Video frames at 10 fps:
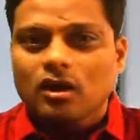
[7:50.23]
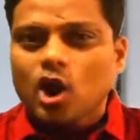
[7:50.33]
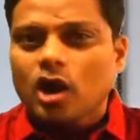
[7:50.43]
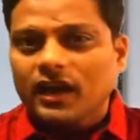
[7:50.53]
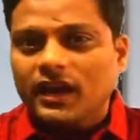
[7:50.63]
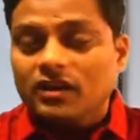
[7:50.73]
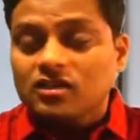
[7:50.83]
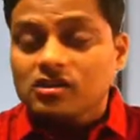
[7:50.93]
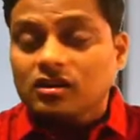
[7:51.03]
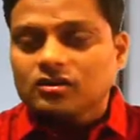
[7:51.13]
not 8
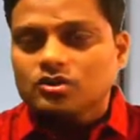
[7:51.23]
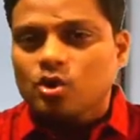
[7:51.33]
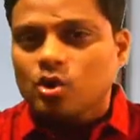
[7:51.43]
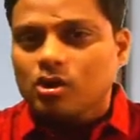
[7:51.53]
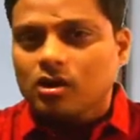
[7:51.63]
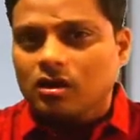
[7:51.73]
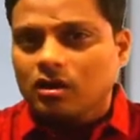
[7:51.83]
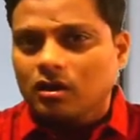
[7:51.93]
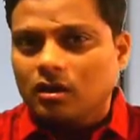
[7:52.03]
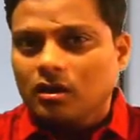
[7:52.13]
years old girl.